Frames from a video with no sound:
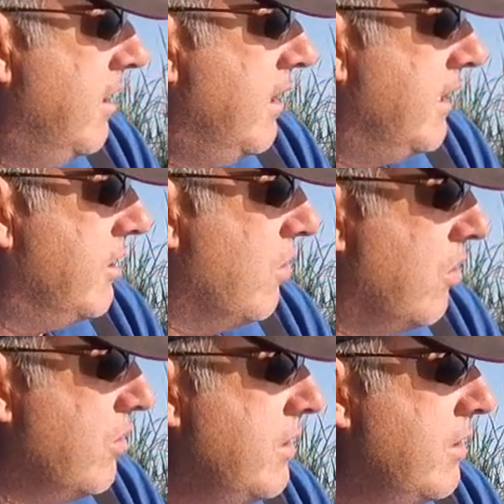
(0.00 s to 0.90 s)
in
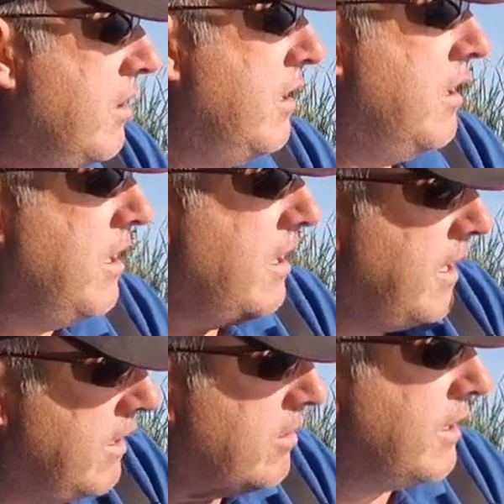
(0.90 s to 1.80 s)
corn,
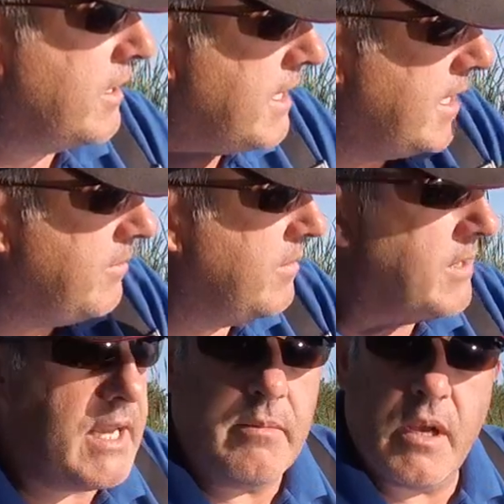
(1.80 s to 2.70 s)
and I'm going to
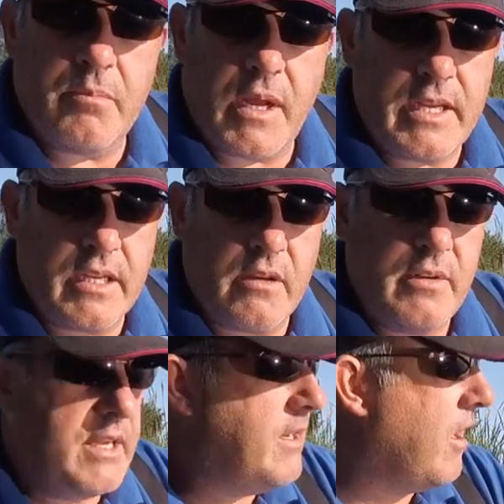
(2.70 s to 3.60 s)
keep that bait
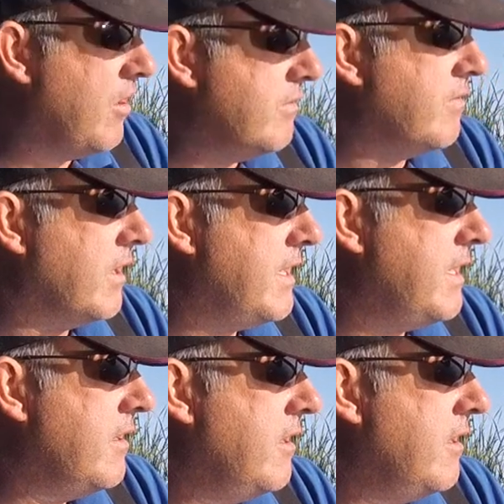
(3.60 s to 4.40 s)
going in. Hopefully